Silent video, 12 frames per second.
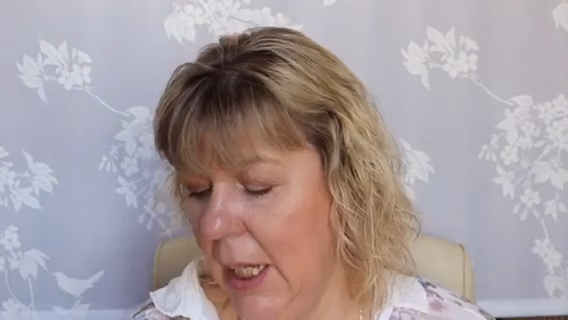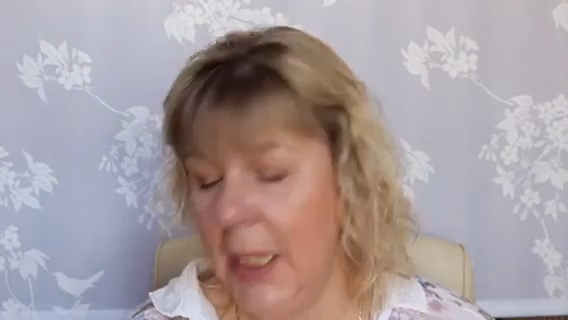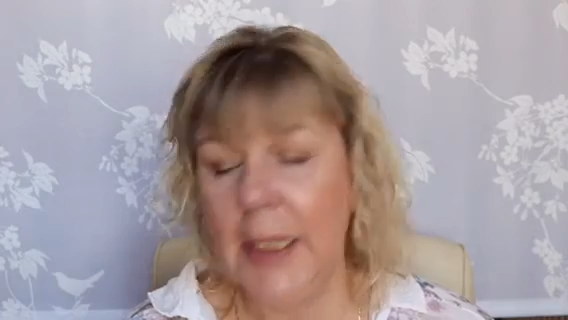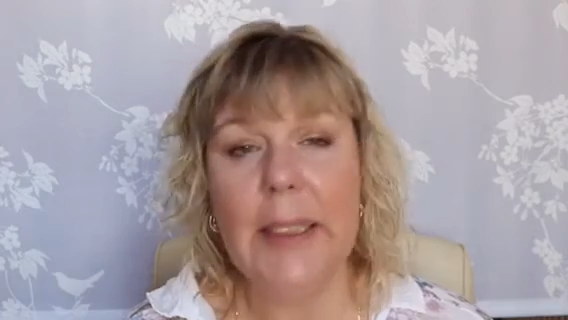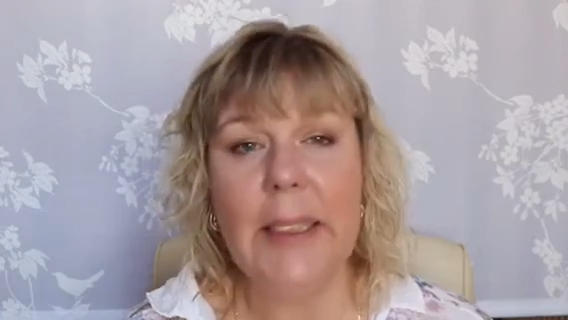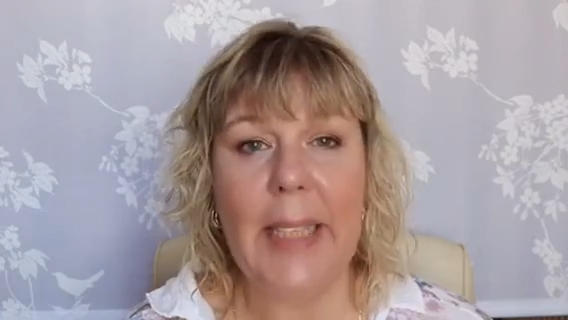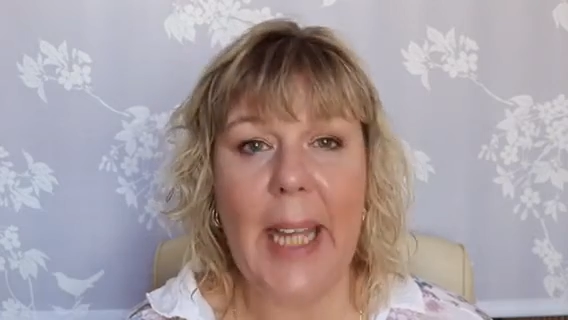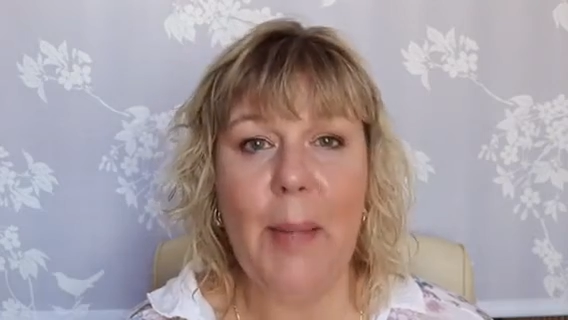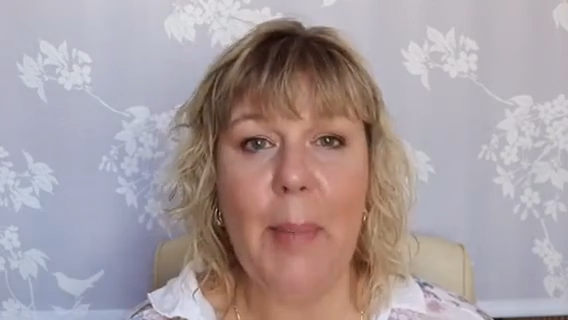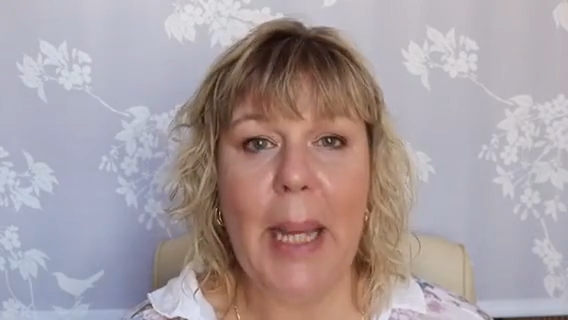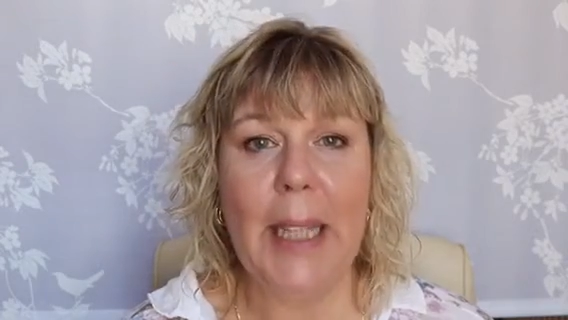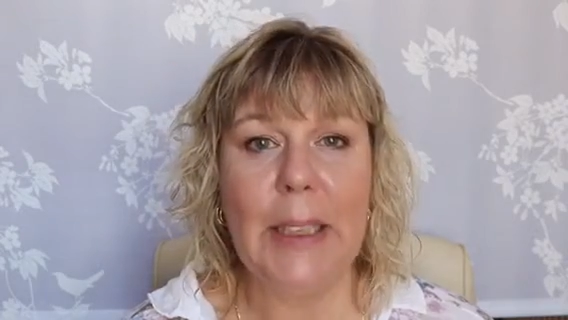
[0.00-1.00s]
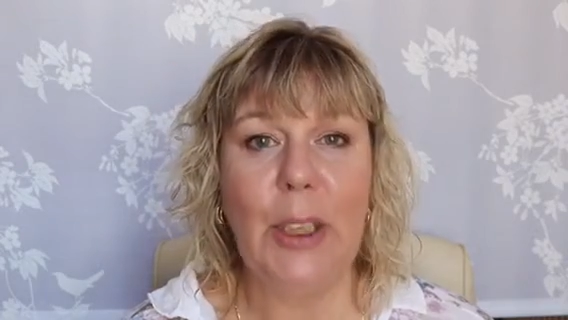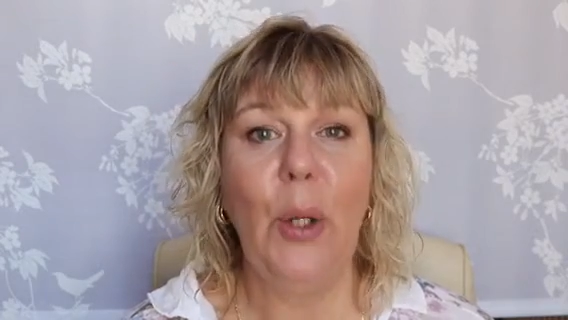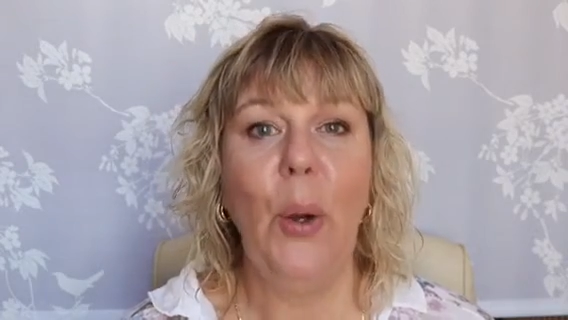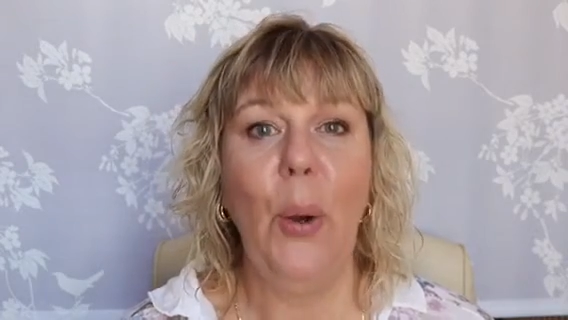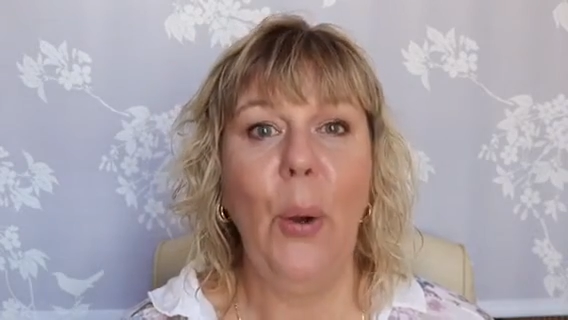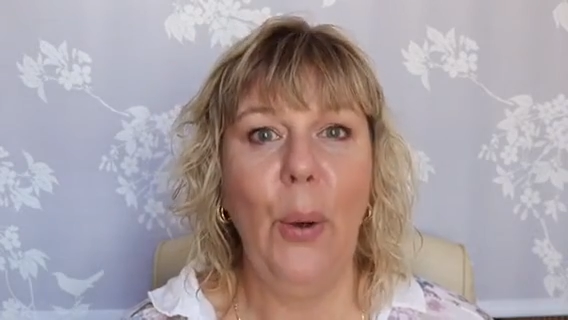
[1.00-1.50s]
Stay Matte
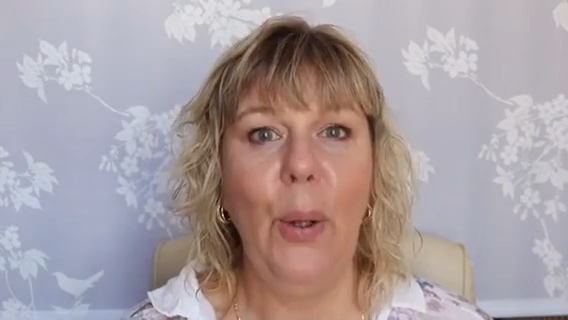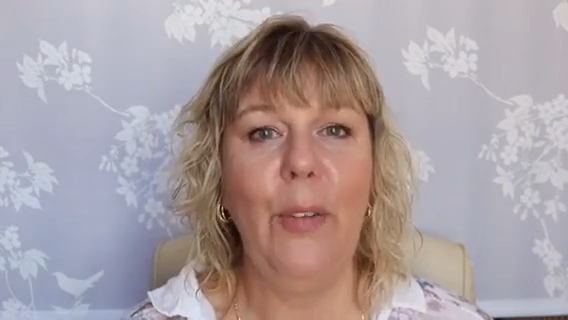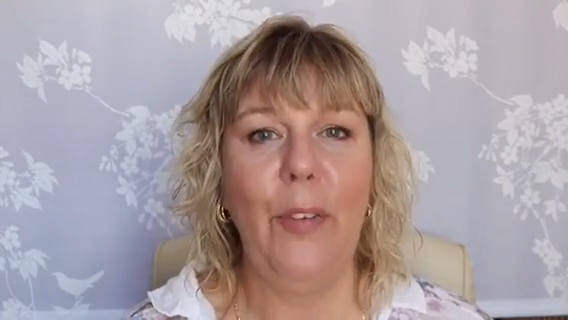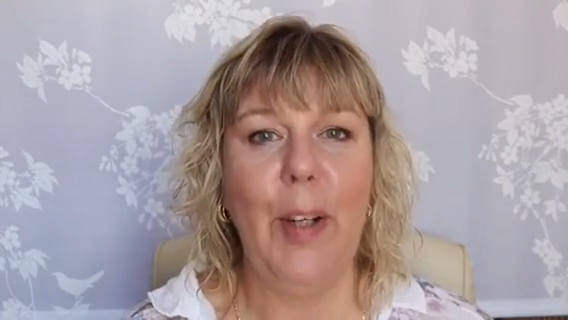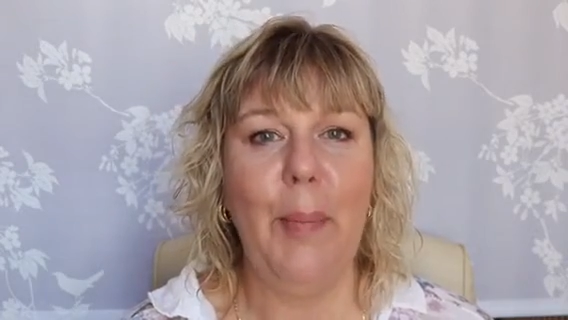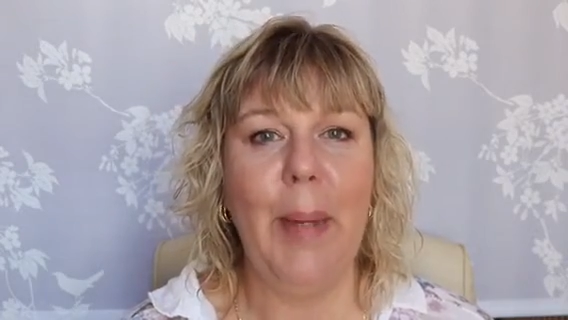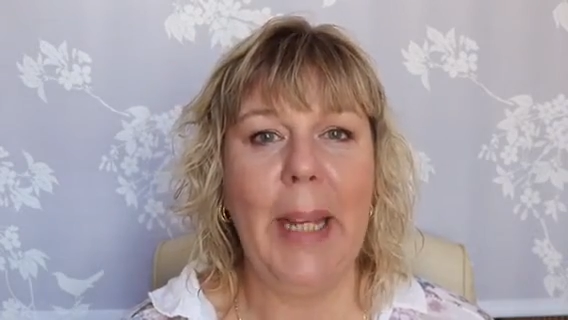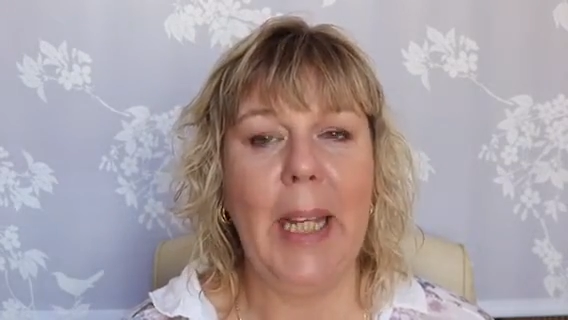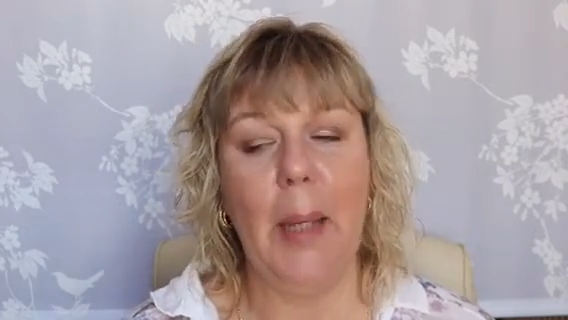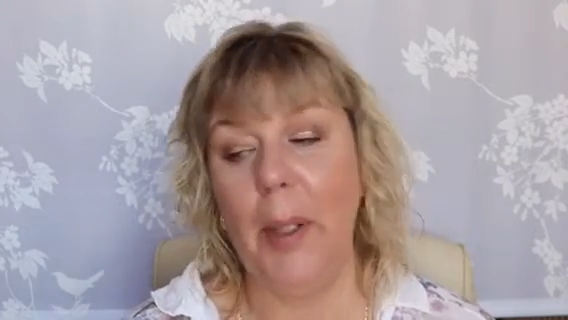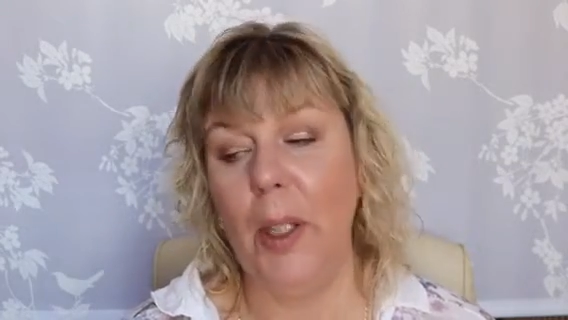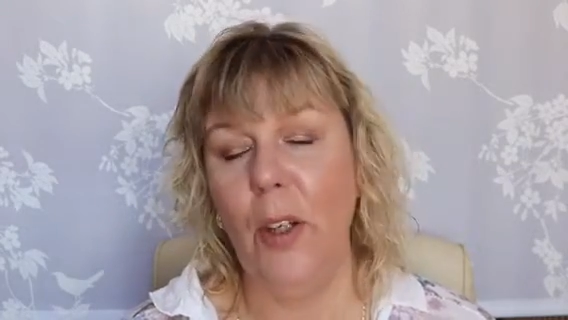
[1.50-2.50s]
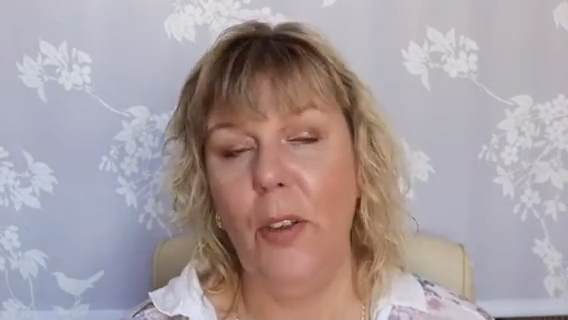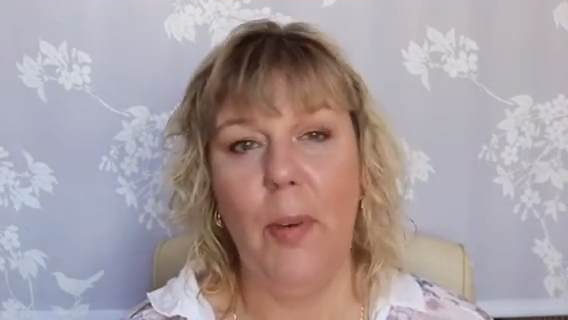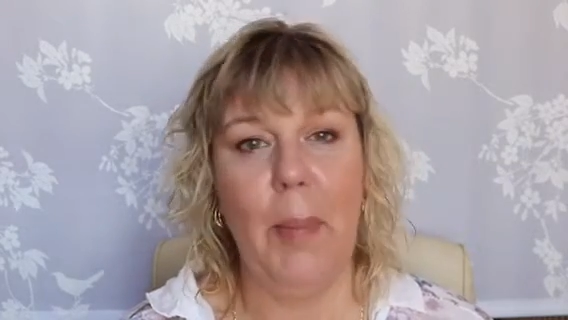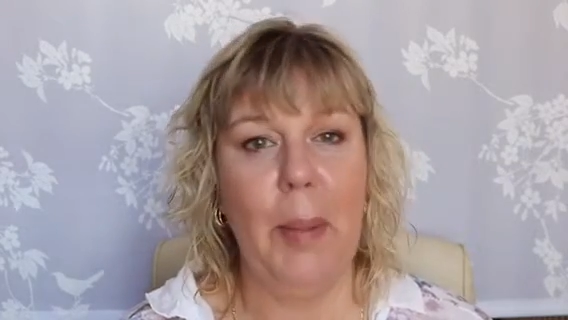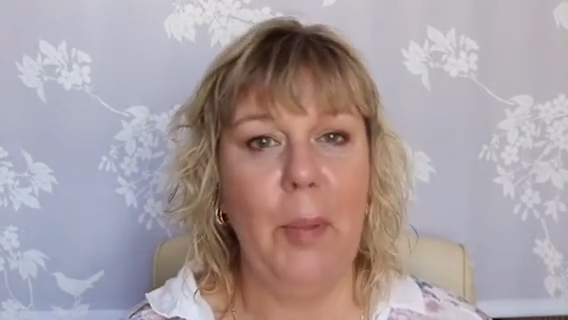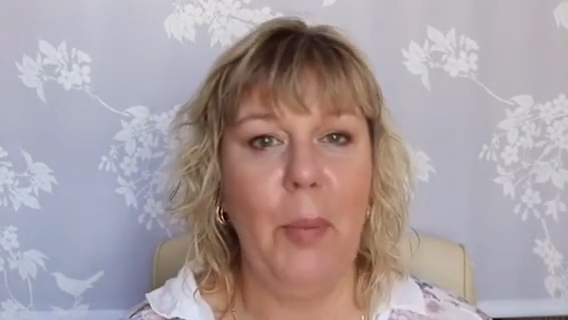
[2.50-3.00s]
Oil-Free Makeup. I couldn't
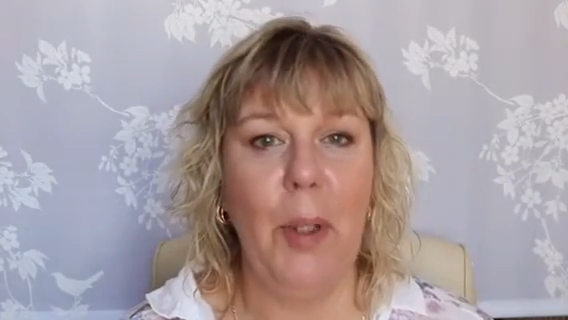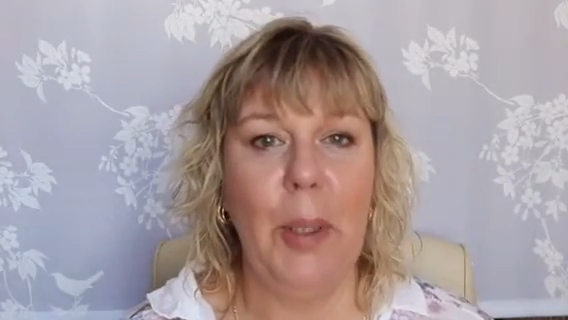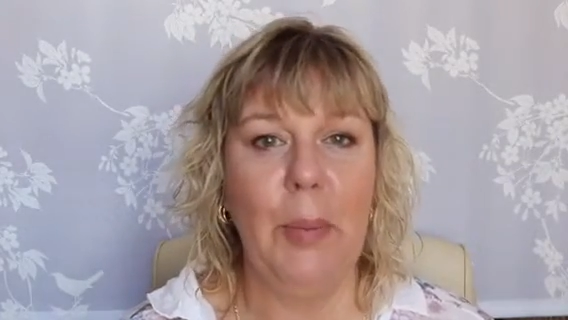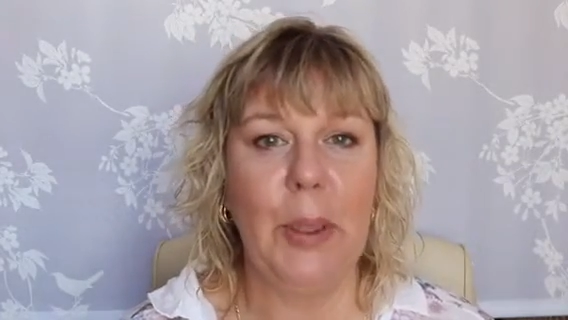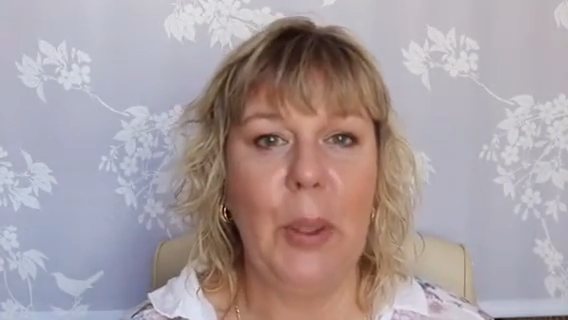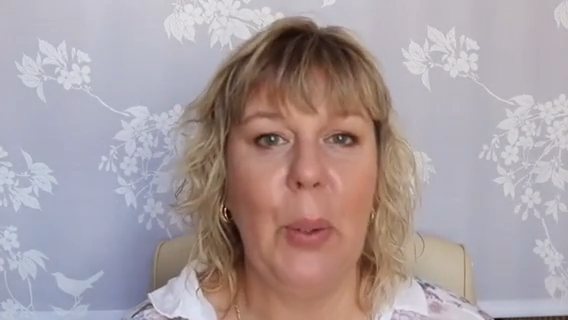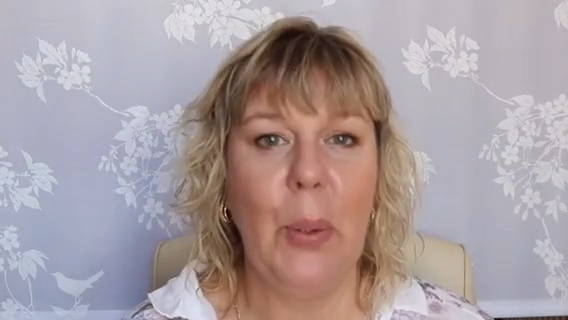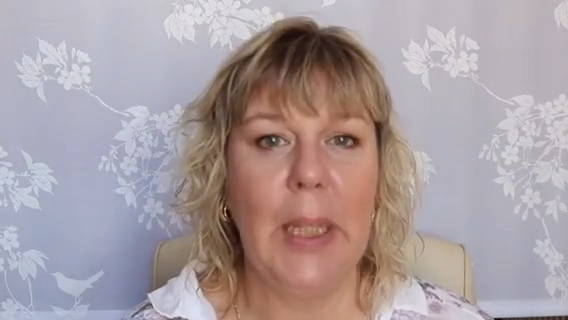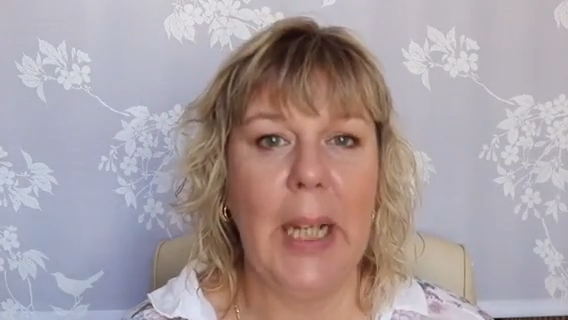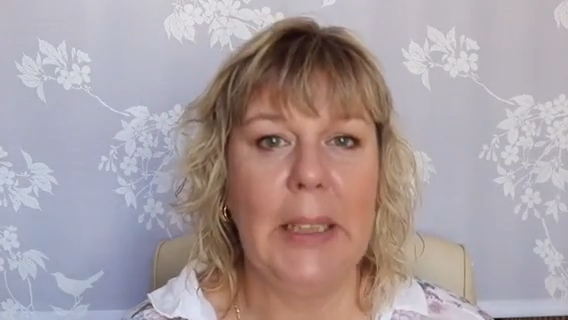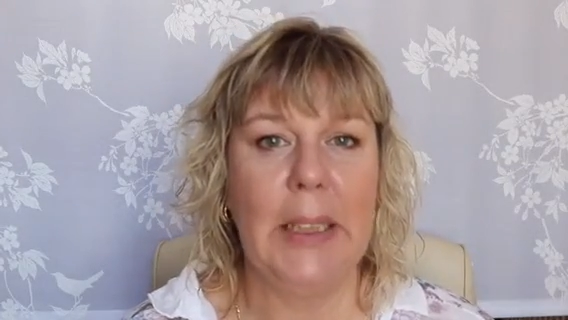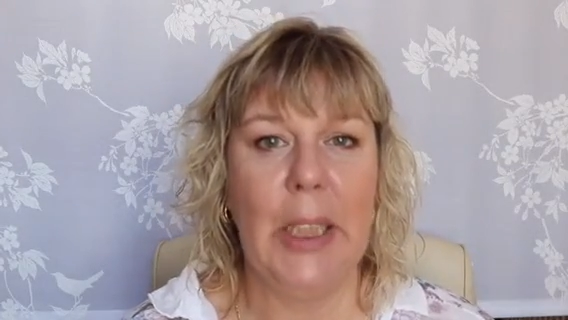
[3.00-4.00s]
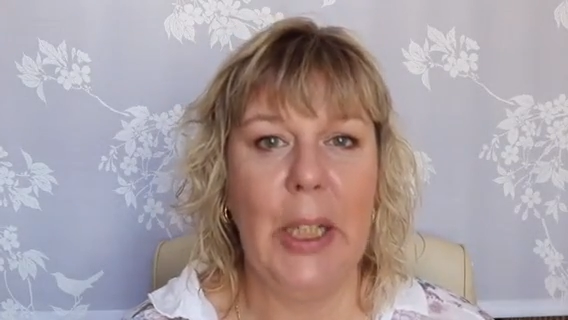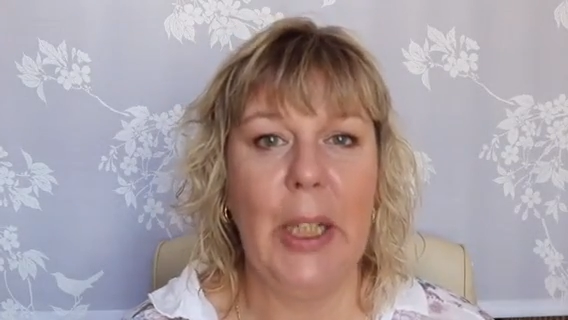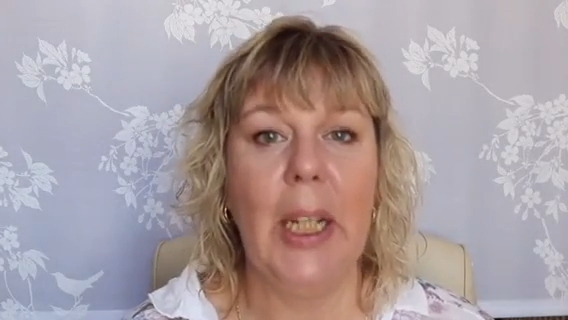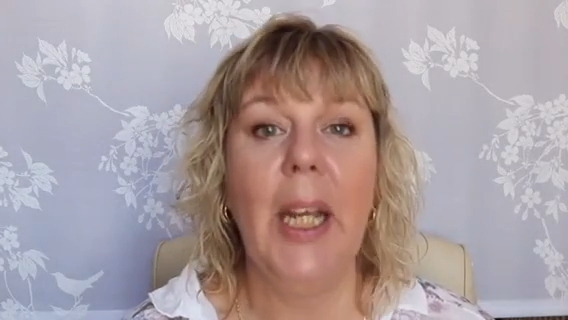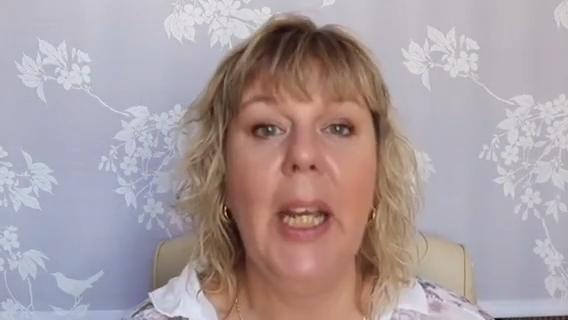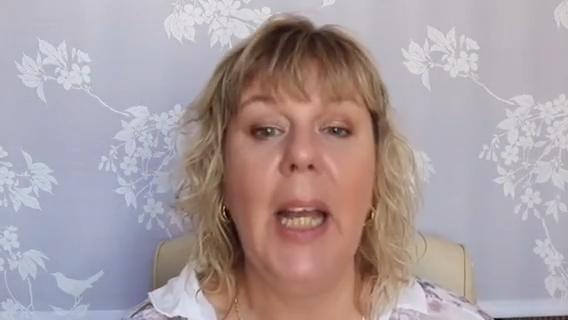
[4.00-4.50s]
remember what it was called, had to look.